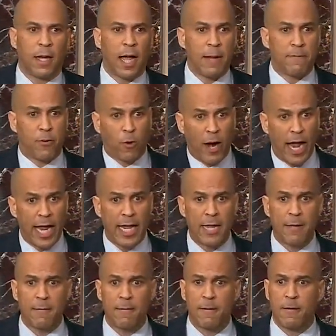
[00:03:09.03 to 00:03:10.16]
I pray
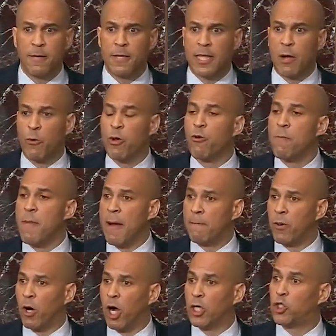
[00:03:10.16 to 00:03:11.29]
that we
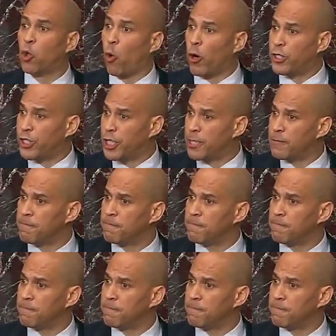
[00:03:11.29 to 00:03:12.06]
remember a Georgian.